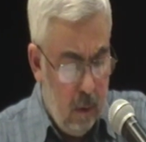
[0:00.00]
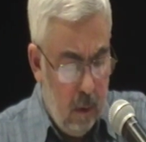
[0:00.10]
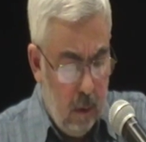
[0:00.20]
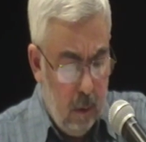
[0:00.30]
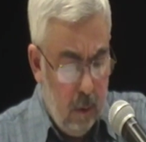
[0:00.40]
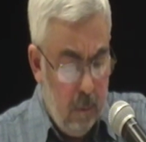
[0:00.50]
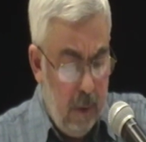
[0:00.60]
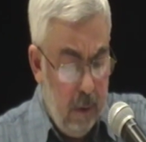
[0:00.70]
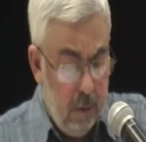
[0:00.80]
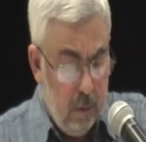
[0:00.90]

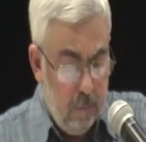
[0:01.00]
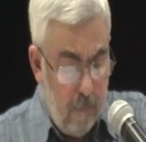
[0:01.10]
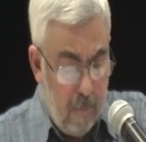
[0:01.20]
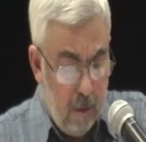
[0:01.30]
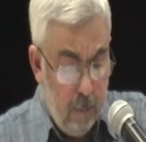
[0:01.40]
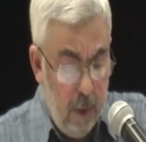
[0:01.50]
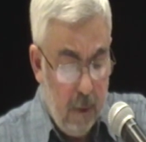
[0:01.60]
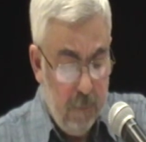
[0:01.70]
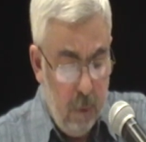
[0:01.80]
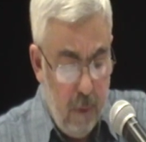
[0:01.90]
But
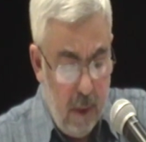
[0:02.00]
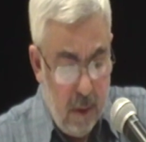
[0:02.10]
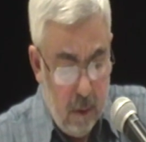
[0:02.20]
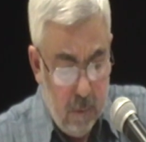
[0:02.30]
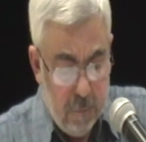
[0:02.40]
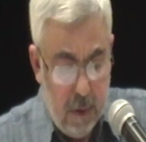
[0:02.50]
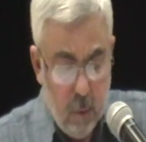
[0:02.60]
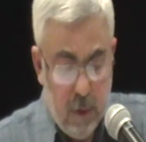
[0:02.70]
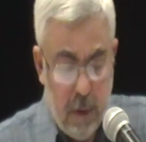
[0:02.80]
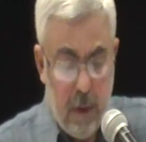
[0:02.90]
apart from these
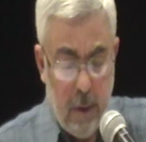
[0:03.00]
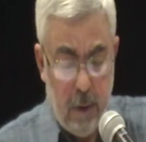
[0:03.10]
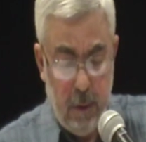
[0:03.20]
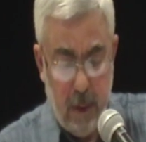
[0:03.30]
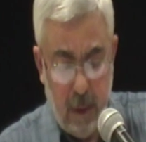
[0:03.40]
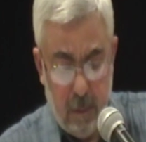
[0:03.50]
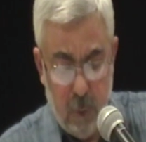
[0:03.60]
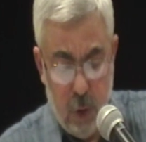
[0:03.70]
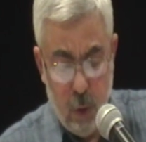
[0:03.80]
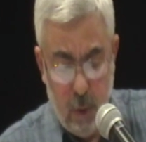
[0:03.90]
frequently heard and
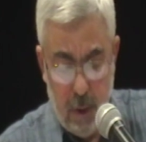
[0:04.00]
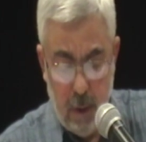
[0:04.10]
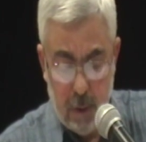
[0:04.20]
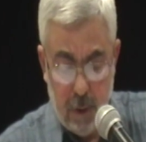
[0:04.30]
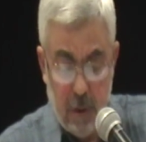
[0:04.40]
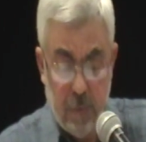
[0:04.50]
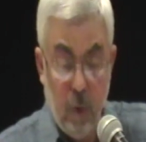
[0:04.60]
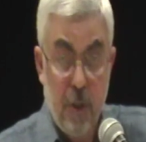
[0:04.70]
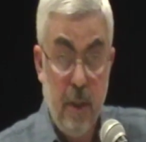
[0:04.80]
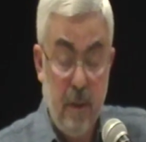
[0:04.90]
mutually
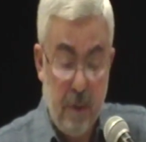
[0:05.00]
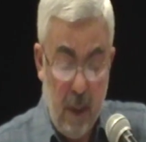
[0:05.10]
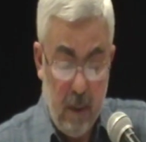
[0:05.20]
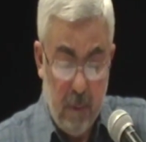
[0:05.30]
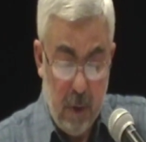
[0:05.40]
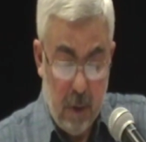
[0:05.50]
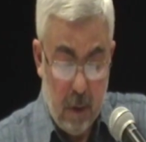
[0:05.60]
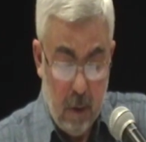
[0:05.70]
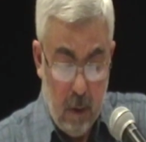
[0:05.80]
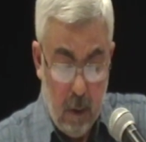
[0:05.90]
reinforcing
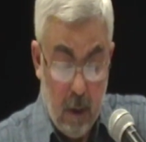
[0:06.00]
statements